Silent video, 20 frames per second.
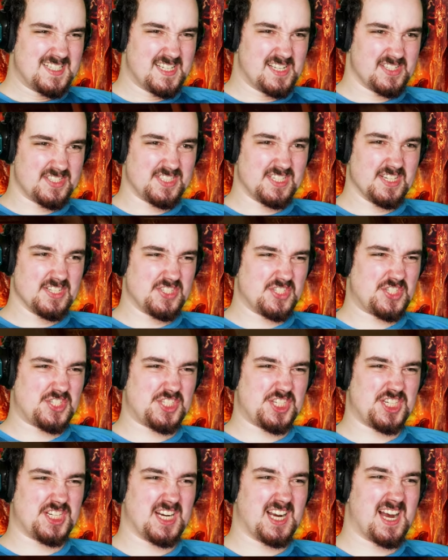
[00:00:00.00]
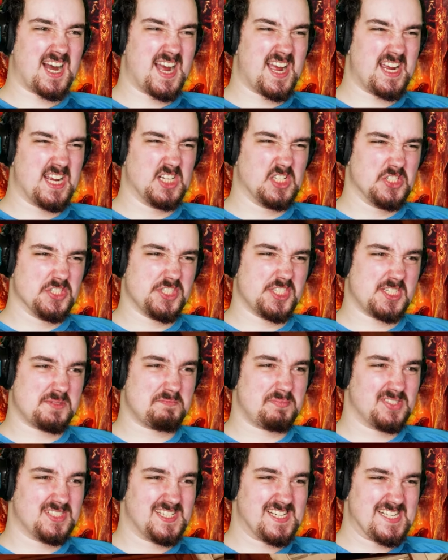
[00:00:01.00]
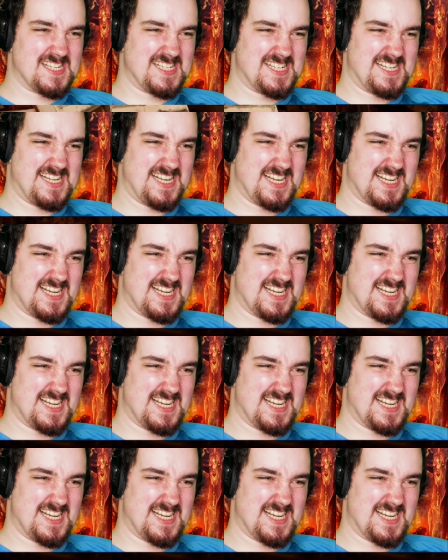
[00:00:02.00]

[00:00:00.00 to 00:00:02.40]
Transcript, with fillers: This is child's play.